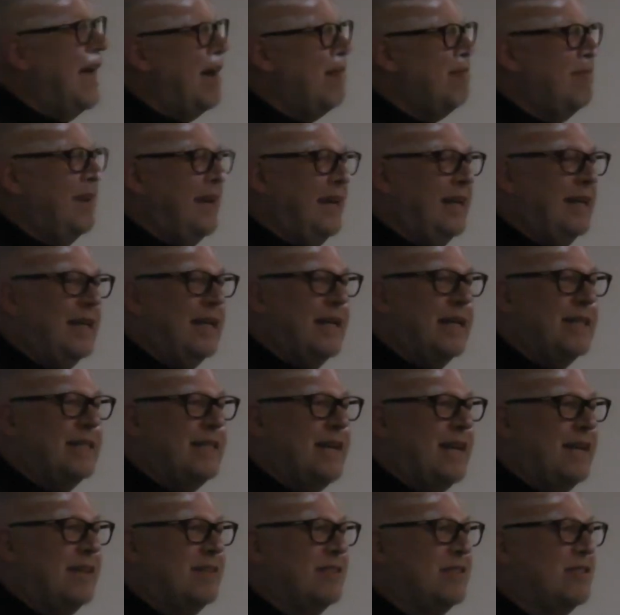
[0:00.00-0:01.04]
our media
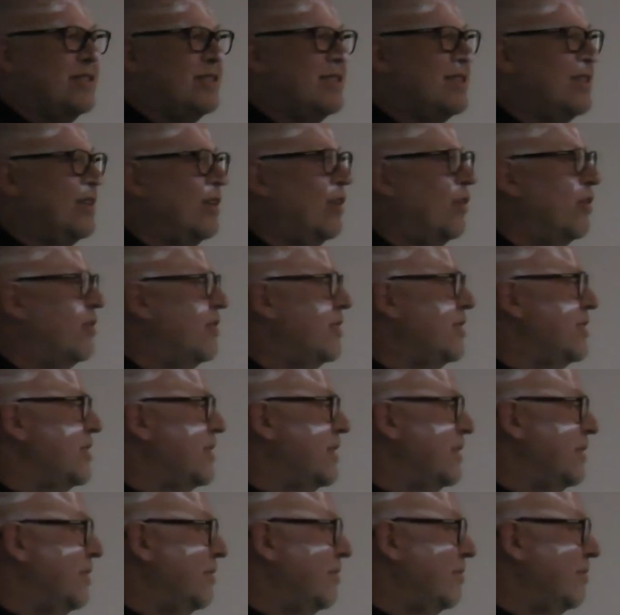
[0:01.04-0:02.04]
tends to look to,